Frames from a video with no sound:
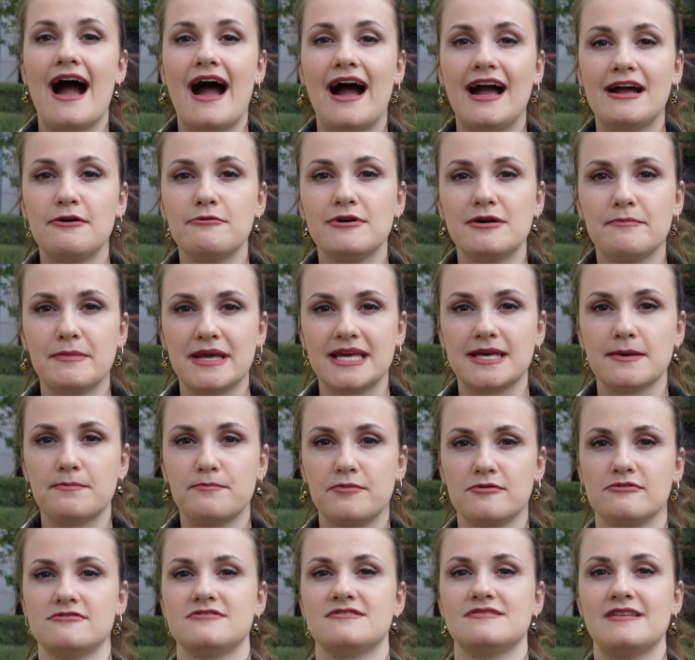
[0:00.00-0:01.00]
I will make a
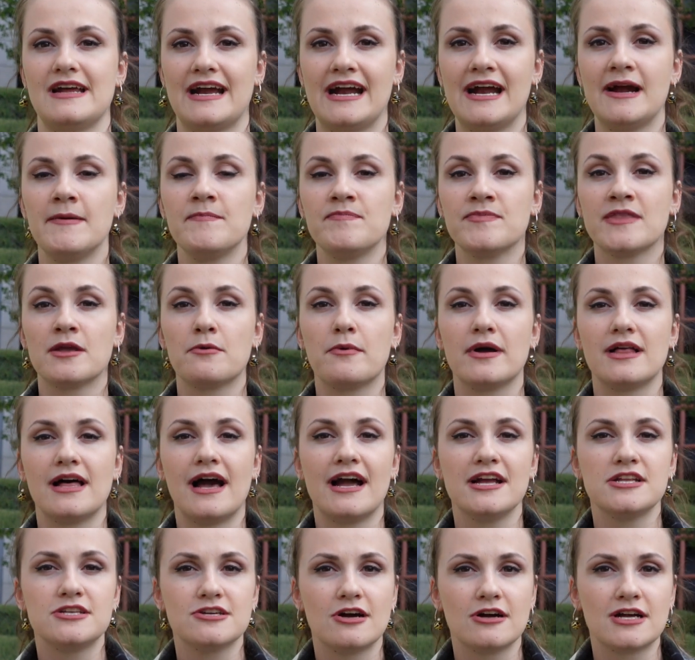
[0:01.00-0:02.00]
post there where
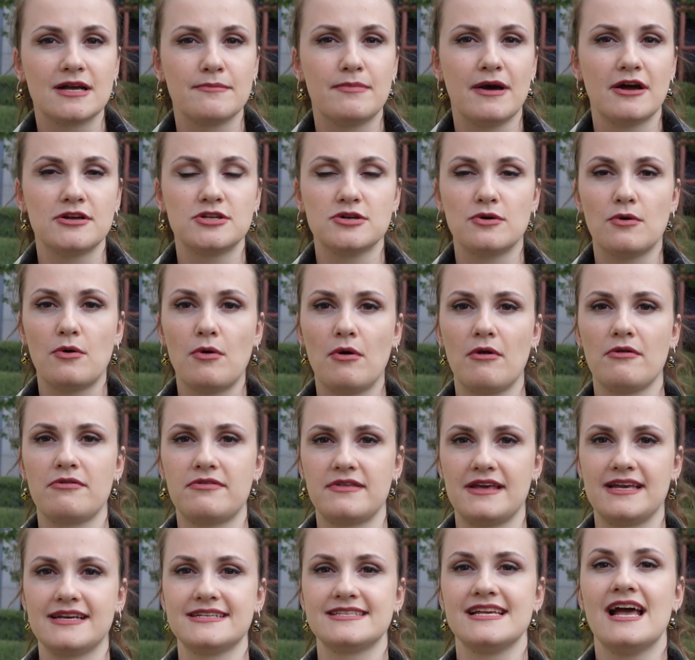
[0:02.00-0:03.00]
I talk about all
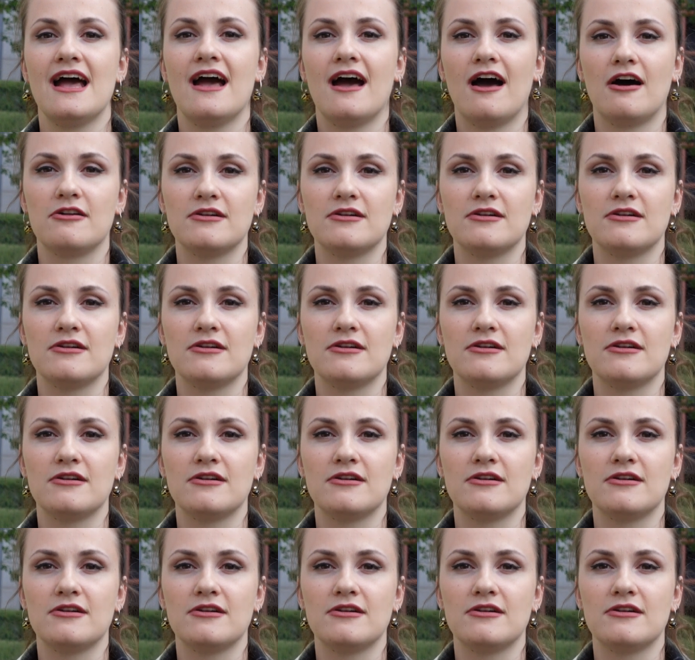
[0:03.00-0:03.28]
things